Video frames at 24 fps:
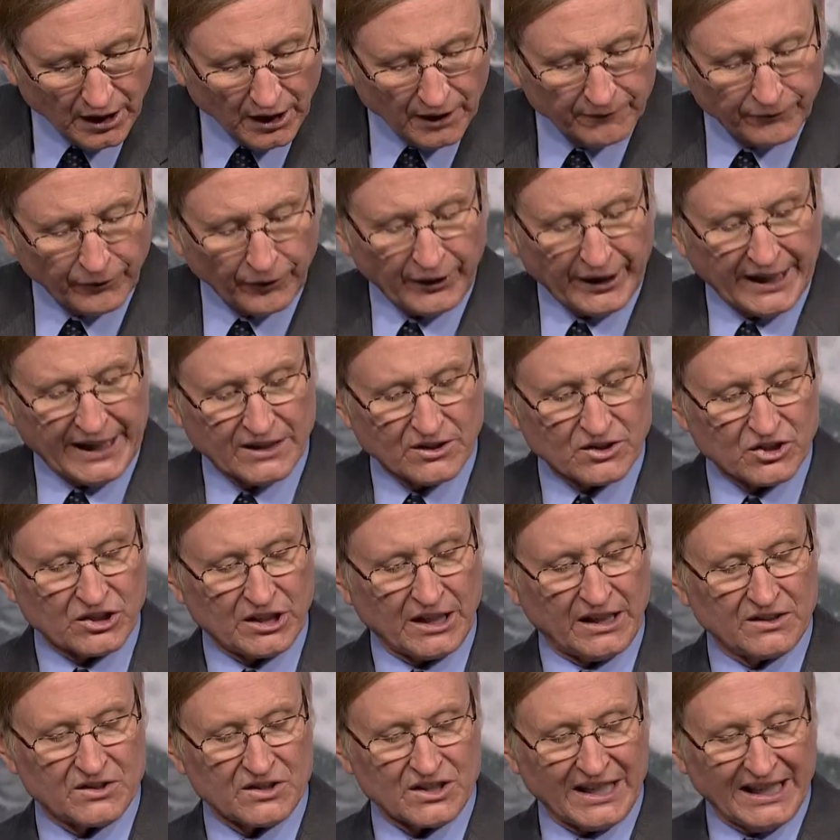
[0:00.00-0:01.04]
For
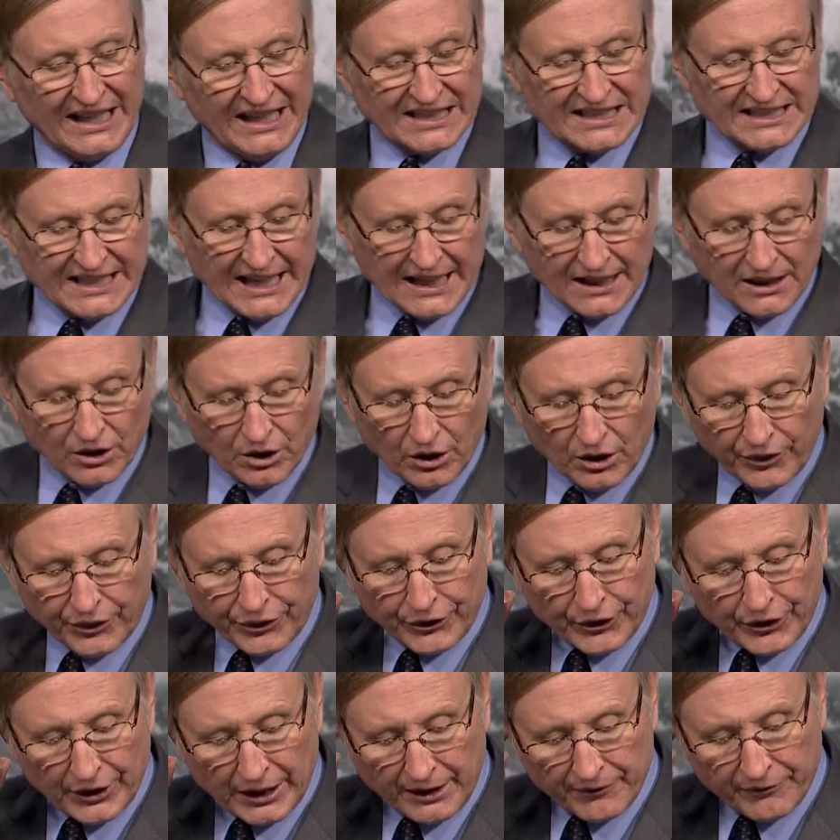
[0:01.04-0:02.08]
instance, Ezekiel
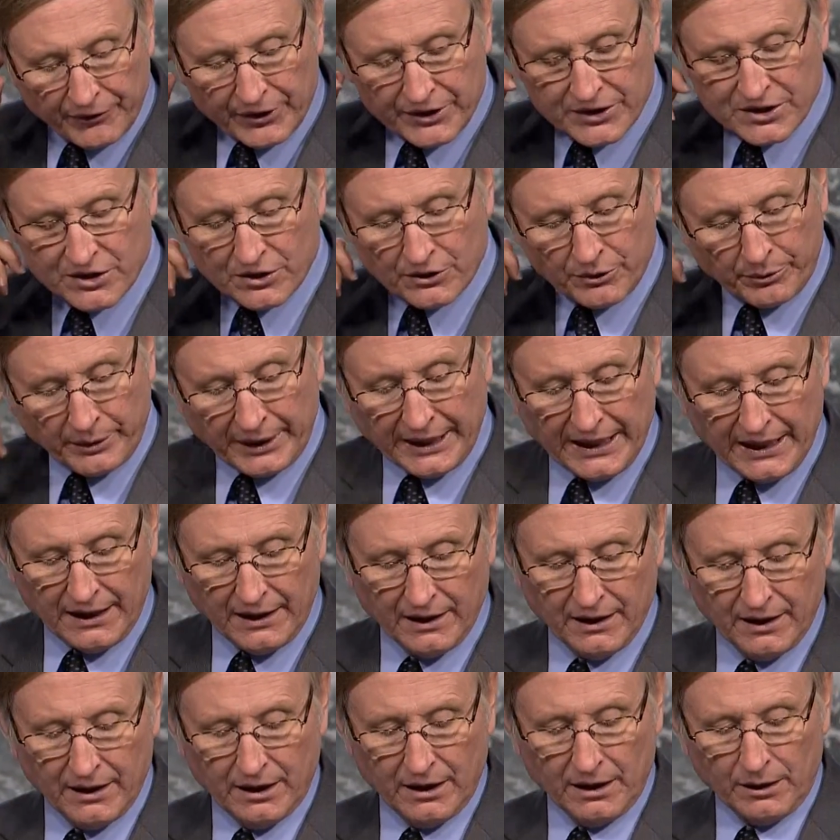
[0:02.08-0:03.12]
30 verse 3
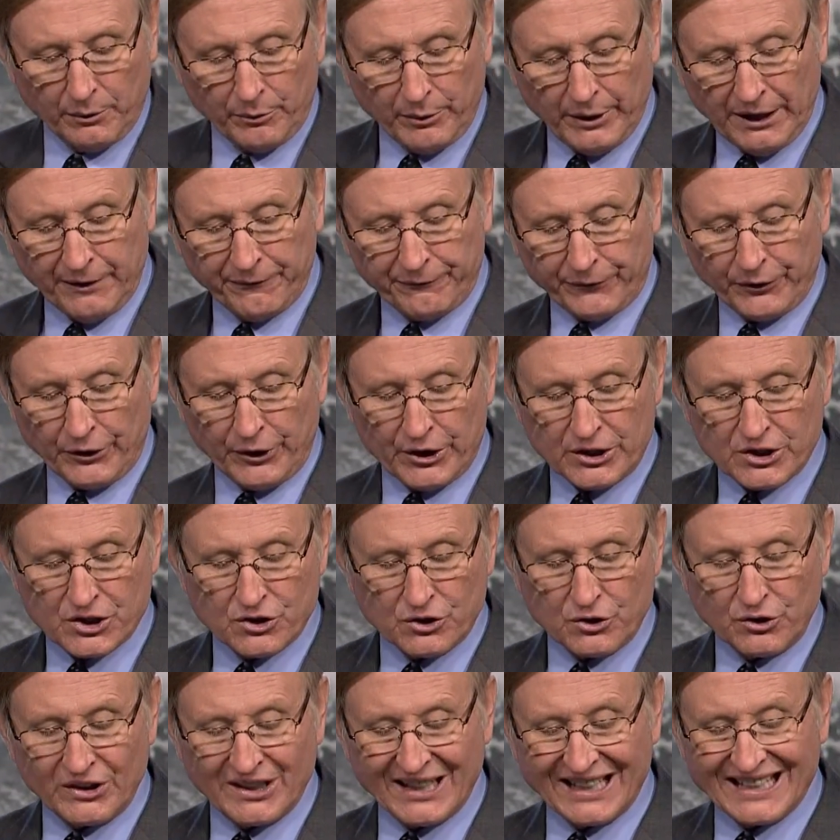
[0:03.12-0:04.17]
refers
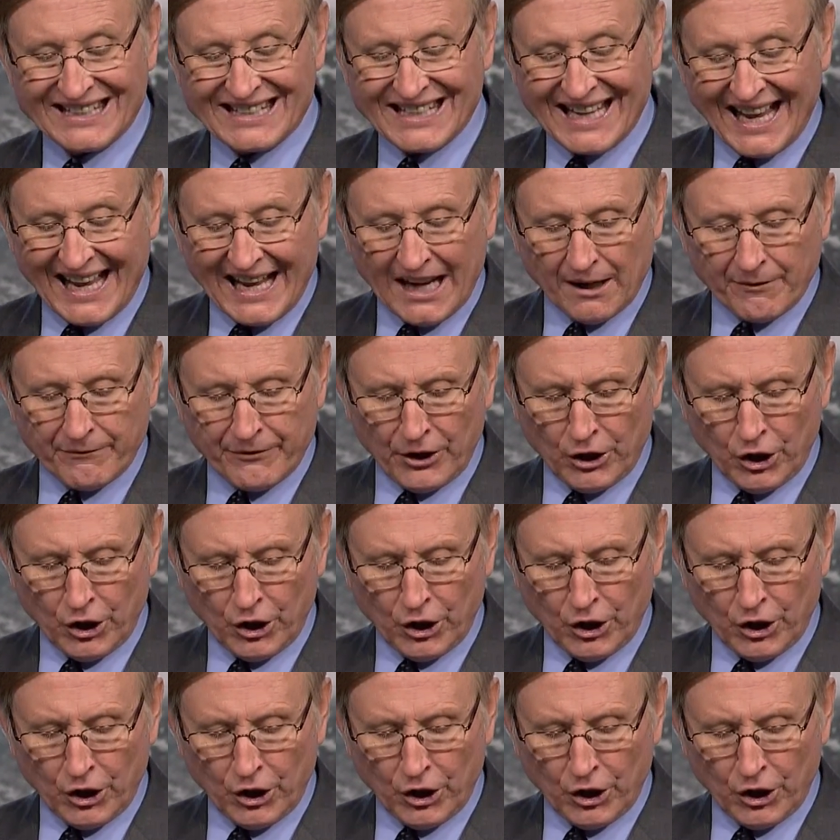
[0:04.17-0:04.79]
to the day of the